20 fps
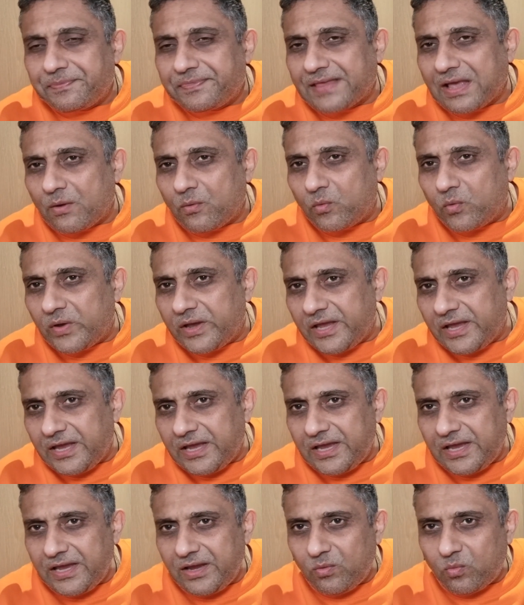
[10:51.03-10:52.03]
that
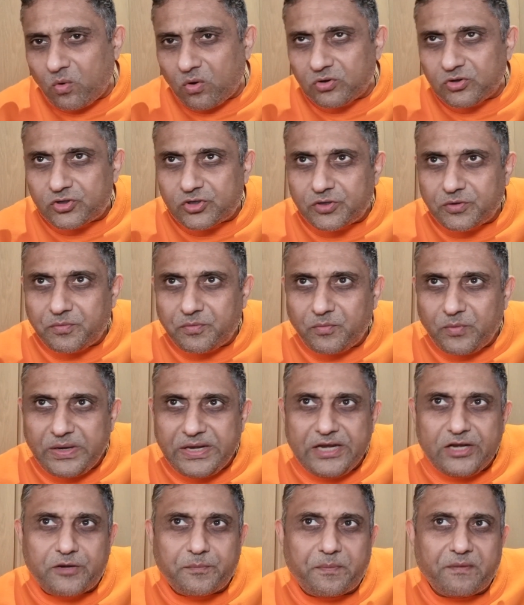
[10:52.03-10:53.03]
we
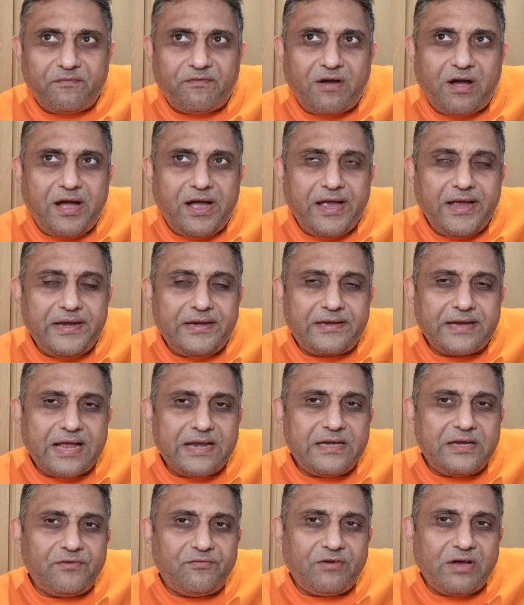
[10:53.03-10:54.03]
need to provide
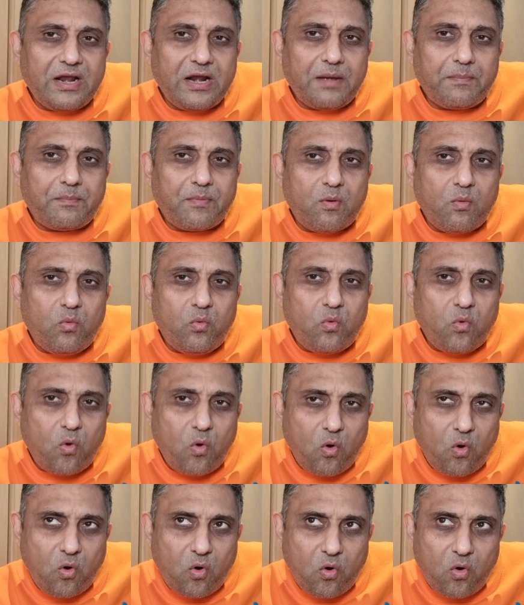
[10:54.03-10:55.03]
and develop
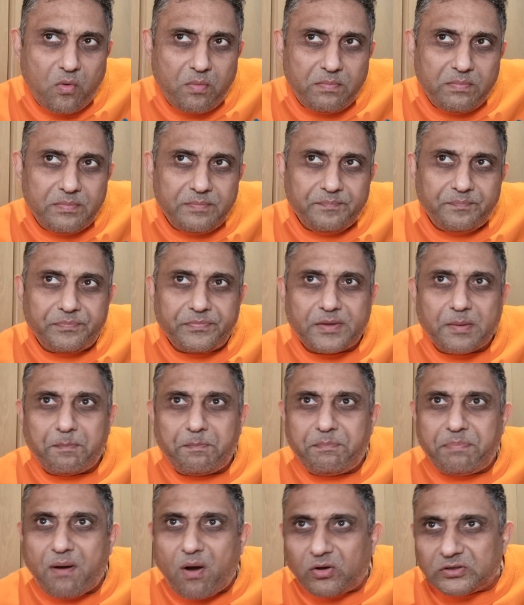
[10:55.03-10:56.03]
warm,
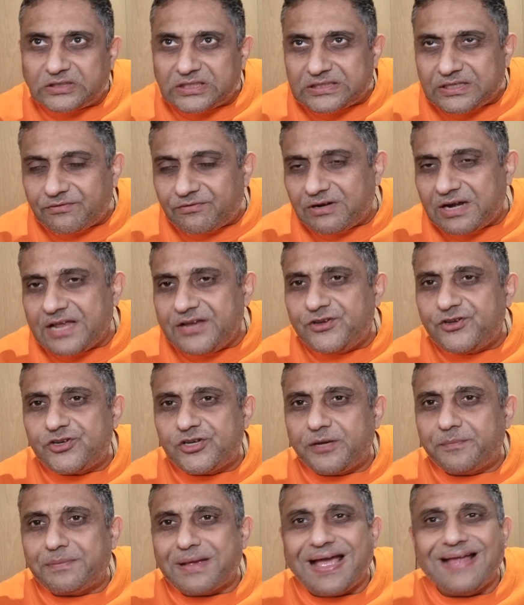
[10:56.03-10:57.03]
positive
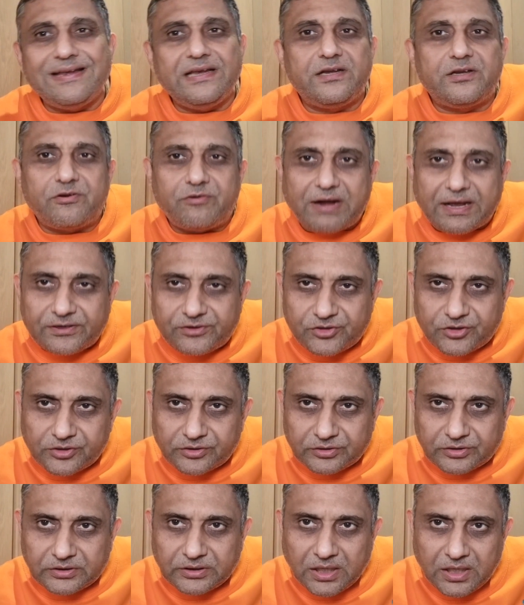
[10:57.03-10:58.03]
relationship and
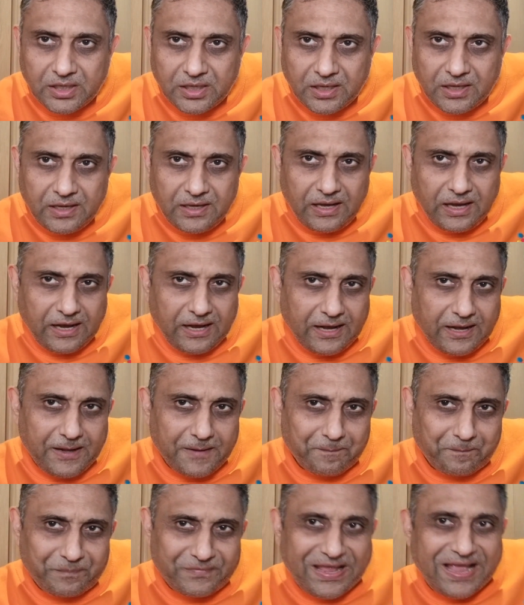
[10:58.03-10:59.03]
interactions.
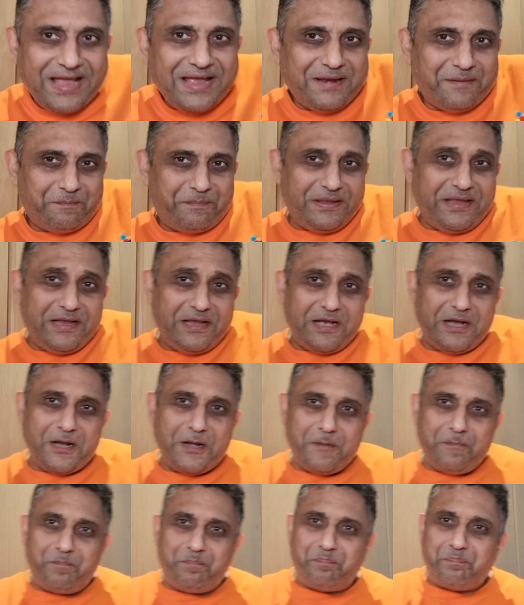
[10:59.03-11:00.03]
And being
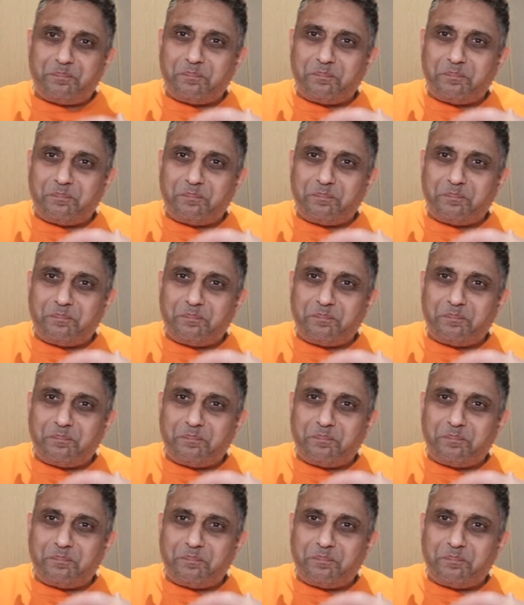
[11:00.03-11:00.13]
a